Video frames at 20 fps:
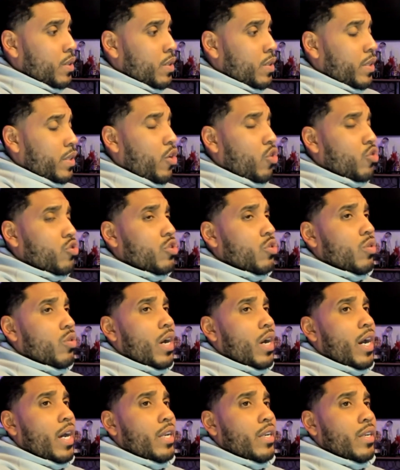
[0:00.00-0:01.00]
They also
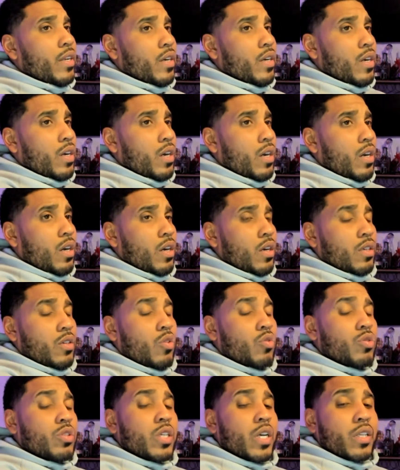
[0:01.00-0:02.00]
got,
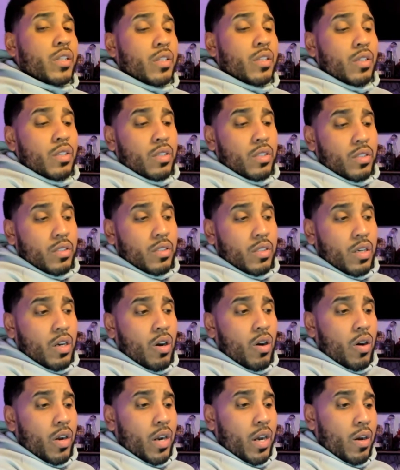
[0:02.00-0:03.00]
go check the
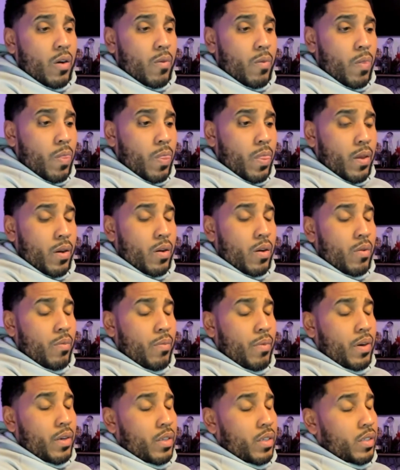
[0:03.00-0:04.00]
card out.
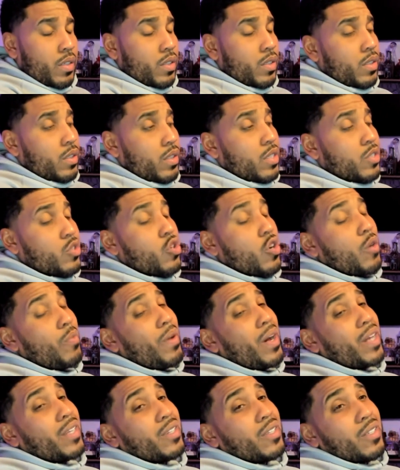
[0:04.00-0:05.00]
Let's talk
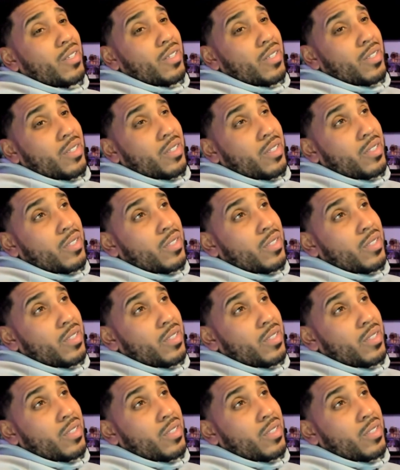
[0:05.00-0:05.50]
about the